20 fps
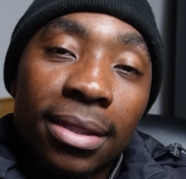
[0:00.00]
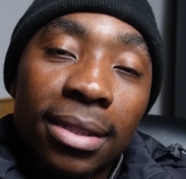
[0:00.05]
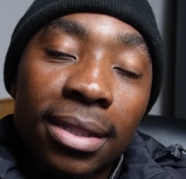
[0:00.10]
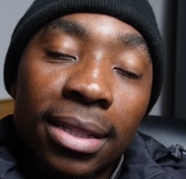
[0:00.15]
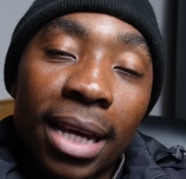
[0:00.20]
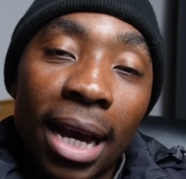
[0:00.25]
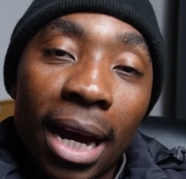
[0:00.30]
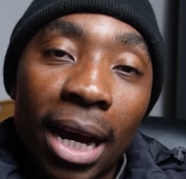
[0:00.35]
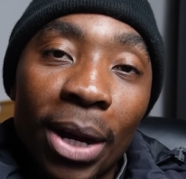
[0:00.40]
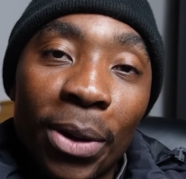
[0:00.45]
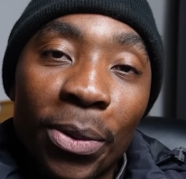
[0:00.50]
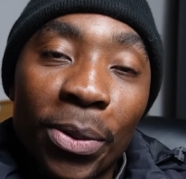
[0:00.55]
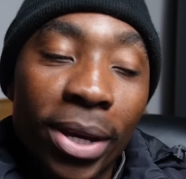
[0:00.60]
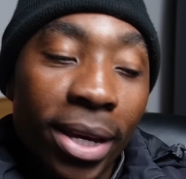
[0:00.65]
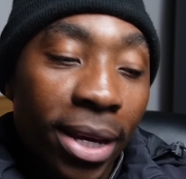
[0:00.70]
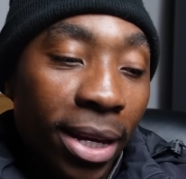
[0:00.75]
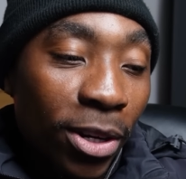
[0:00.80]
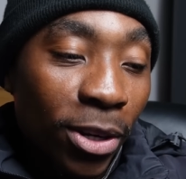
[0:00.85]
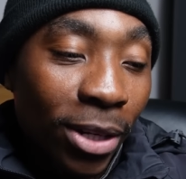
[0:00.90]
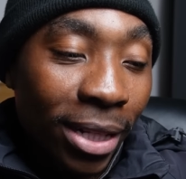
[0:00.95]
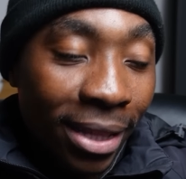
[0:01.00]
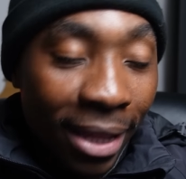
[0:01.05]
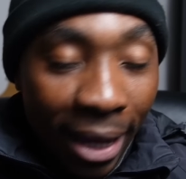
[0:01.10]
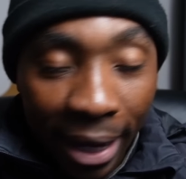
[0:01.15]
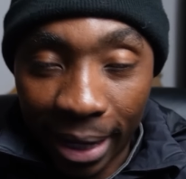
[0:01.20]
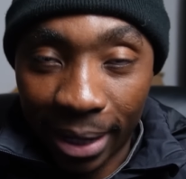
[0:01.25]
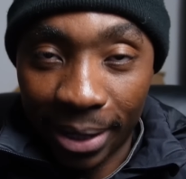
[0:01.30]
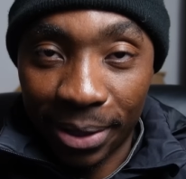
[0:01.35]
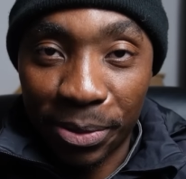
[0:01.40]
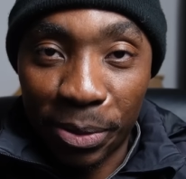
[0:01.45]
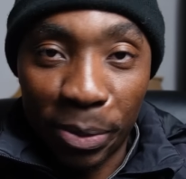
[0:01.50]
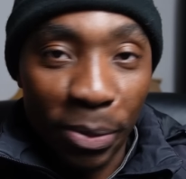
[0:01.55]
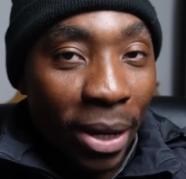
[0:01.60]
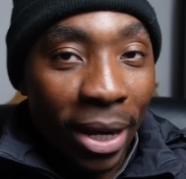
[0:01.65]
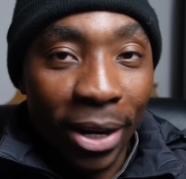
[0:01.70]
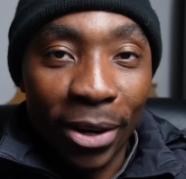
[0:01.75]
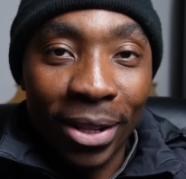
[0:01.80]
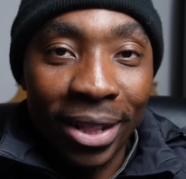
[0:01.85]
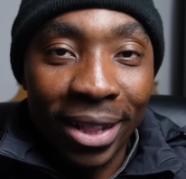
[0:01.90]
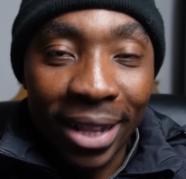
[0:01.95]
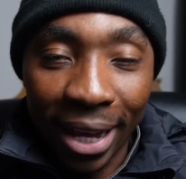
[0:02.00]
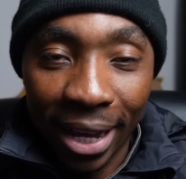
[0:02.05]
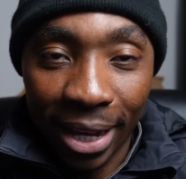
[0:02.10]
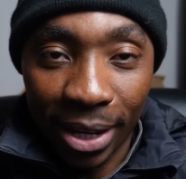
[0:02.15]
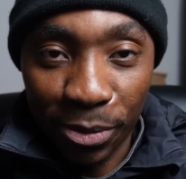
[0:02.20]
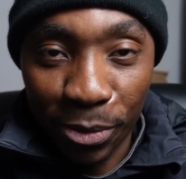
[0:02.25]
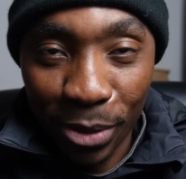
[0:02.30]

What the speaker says: yeah, we are not there. We are not there.